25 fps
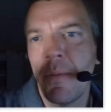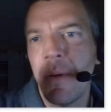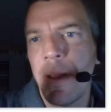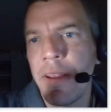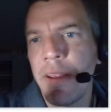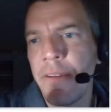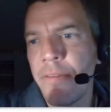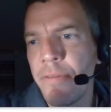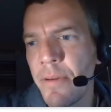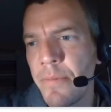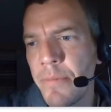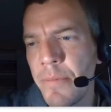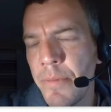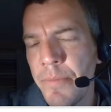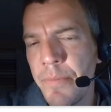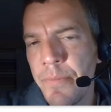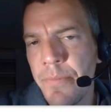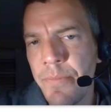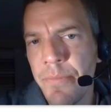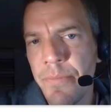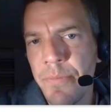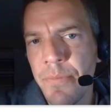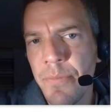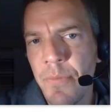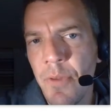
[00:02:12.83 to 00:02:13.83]
away from him.
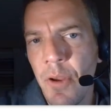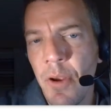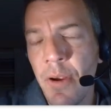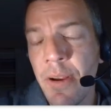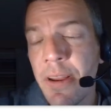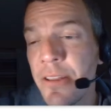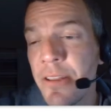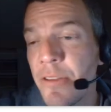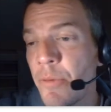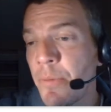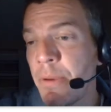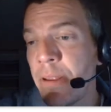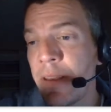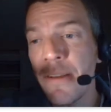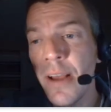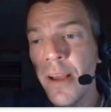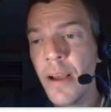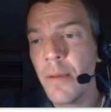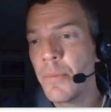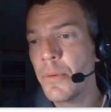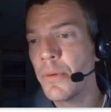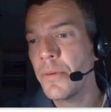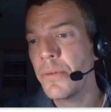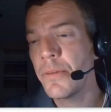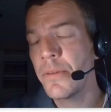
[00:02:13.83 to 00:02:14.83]
Right? So he
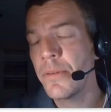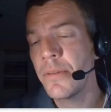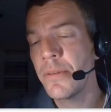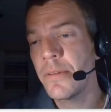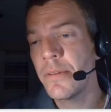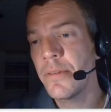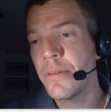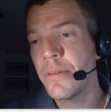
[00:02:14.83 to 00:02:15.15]
doubles,